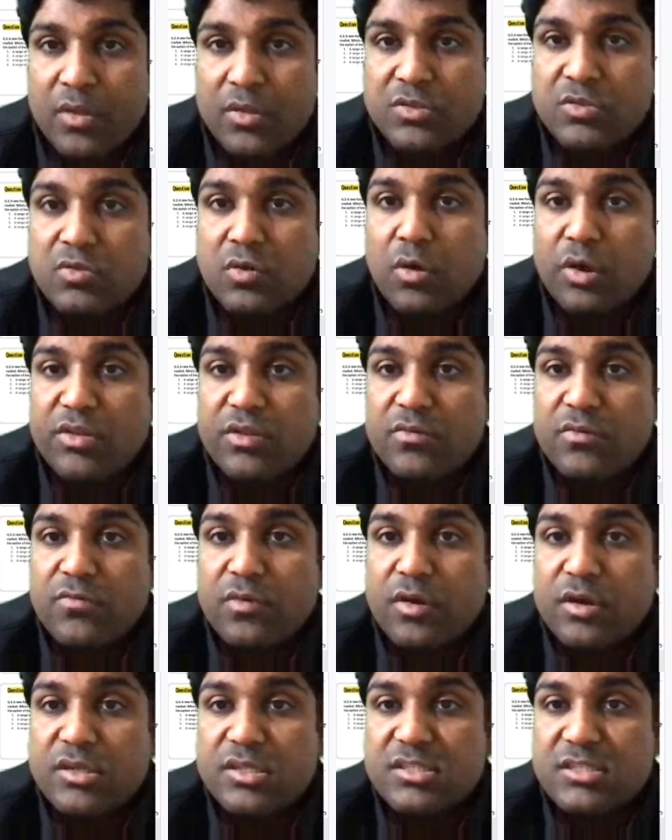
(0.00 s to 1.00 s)
So author
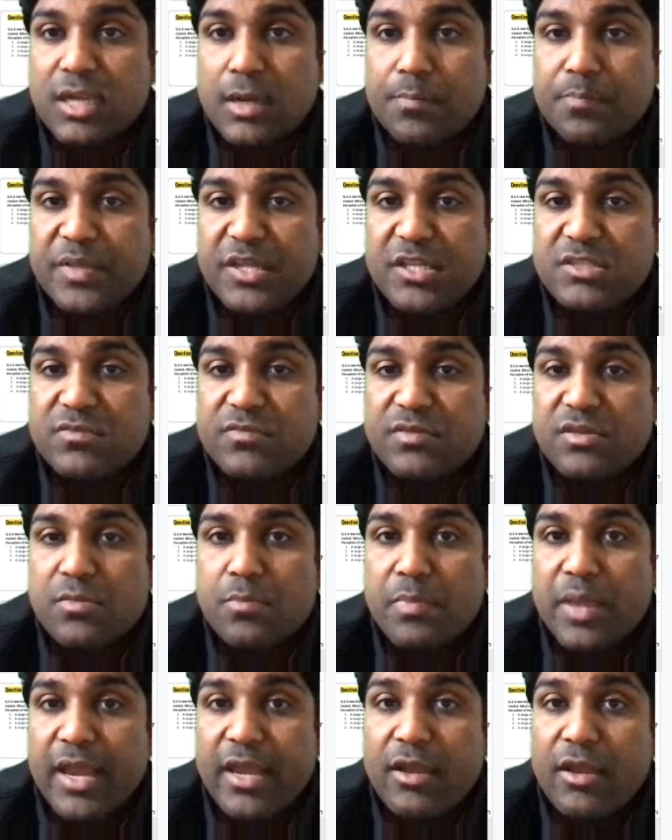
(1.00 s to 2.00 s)
wants companies
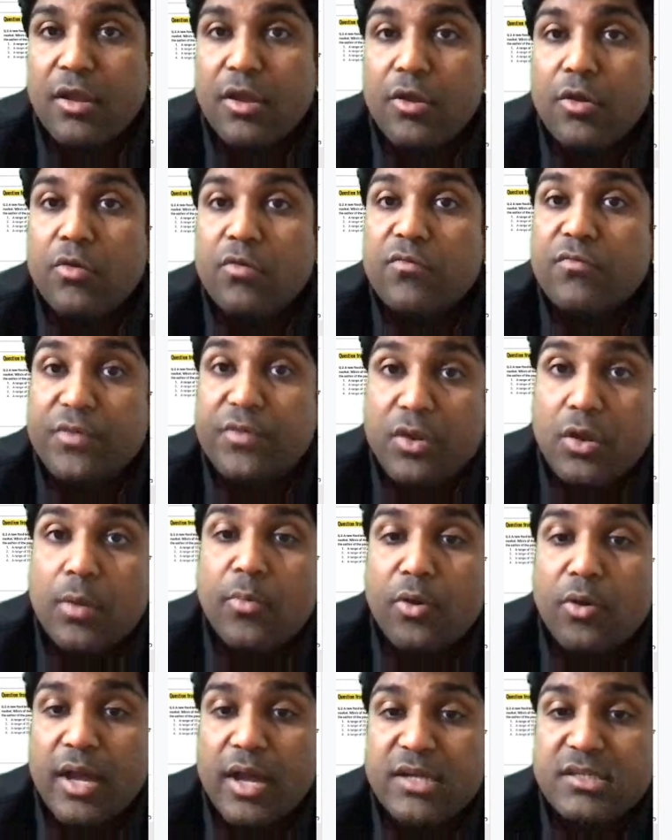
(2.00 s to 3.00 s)
which make fewer
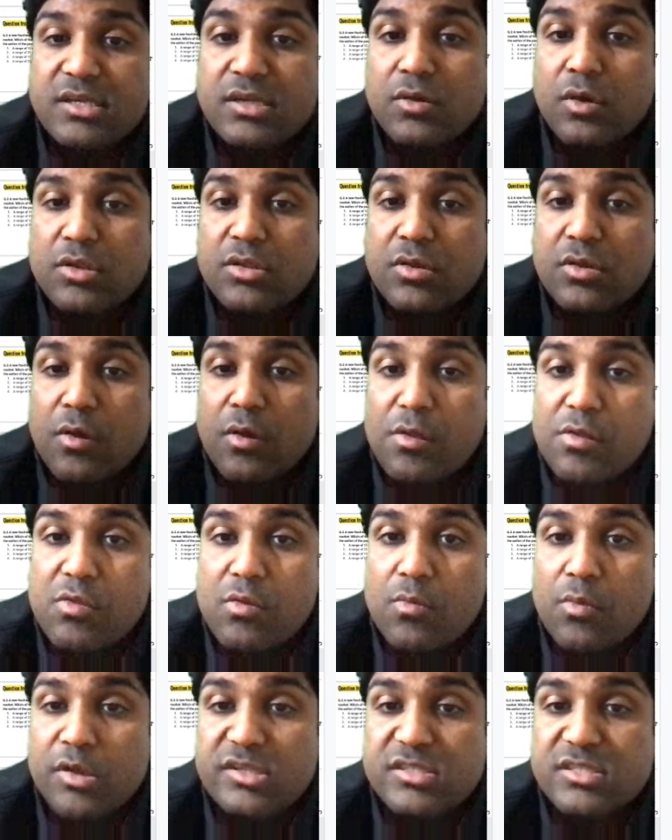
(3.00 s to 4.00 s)
products, and author also
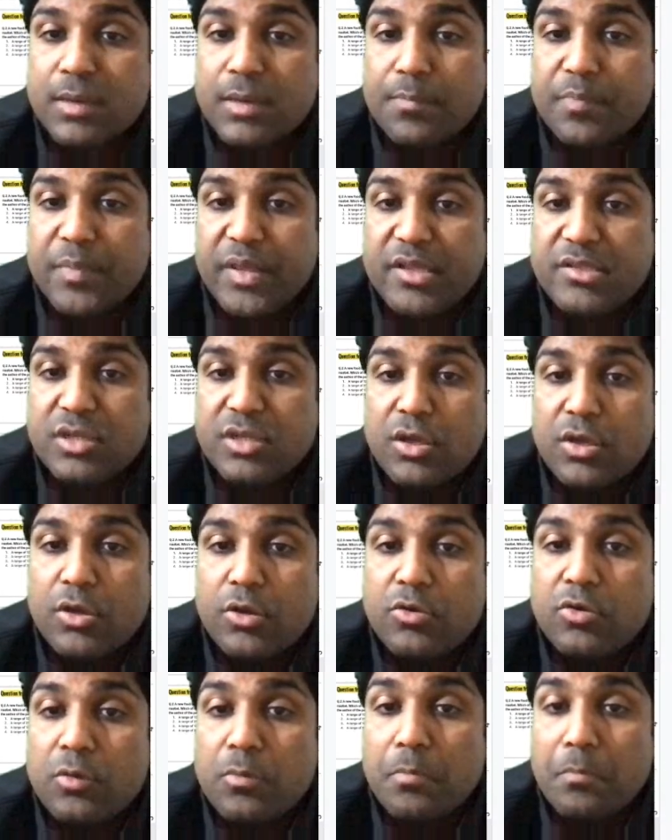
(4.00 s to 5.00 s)
wants companies
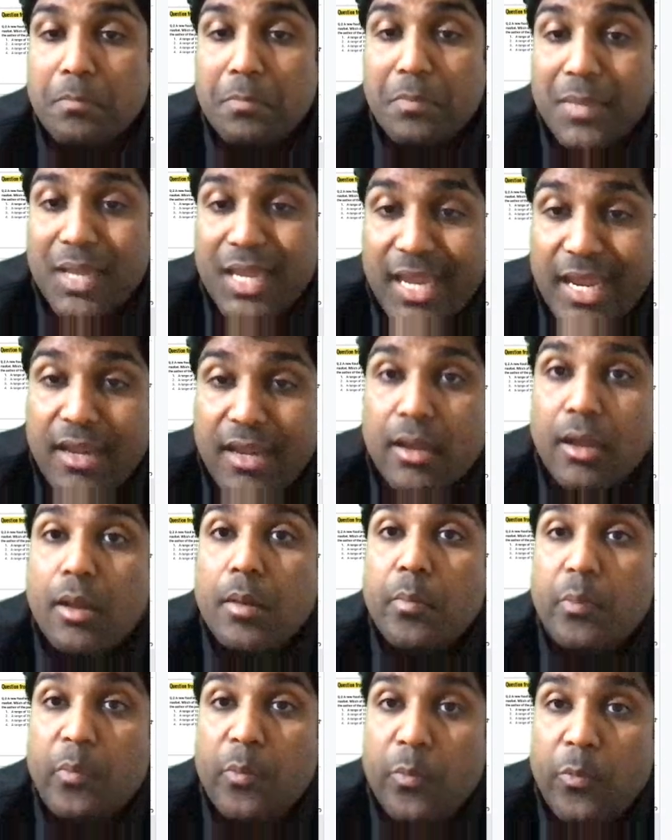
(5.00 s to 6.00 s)
to make
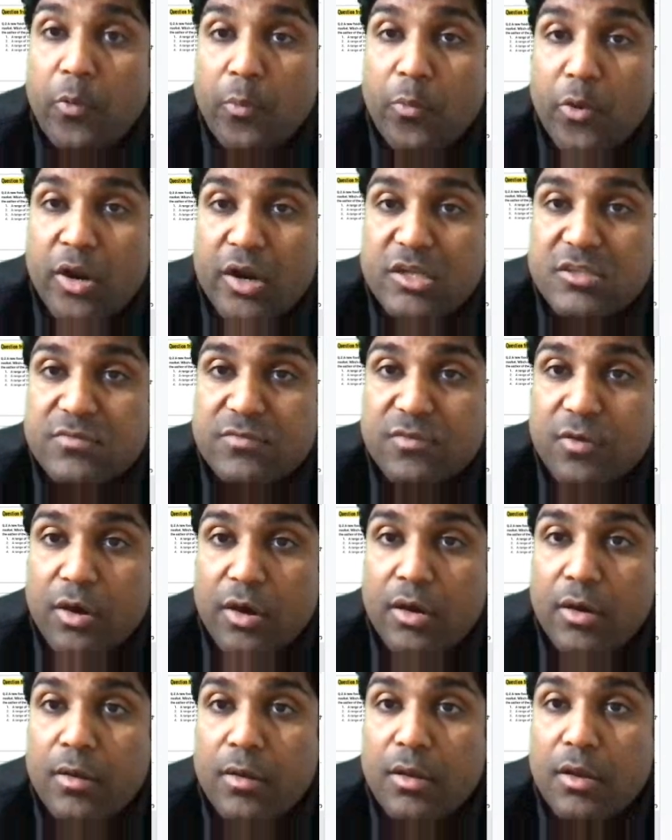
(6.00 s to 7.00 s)
products
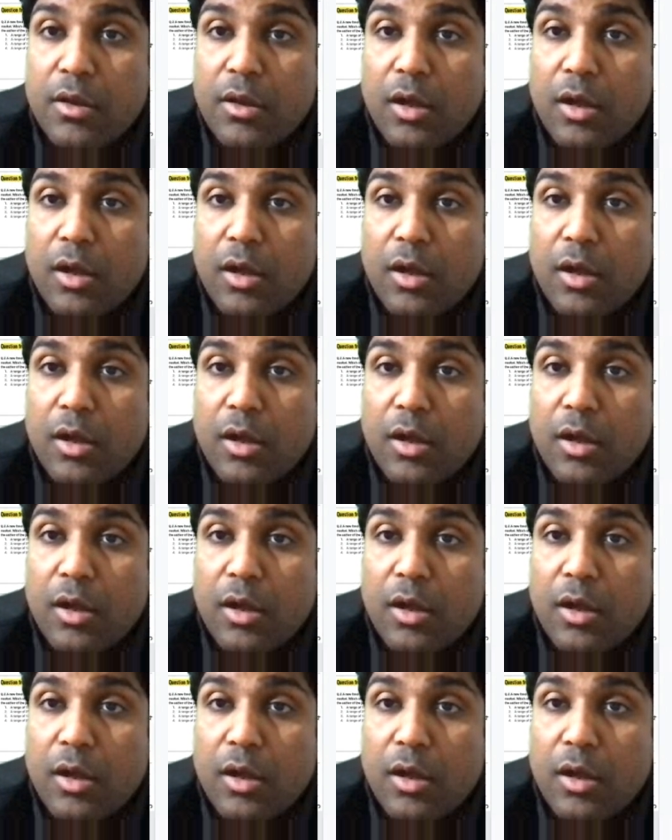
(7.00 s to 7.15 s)
for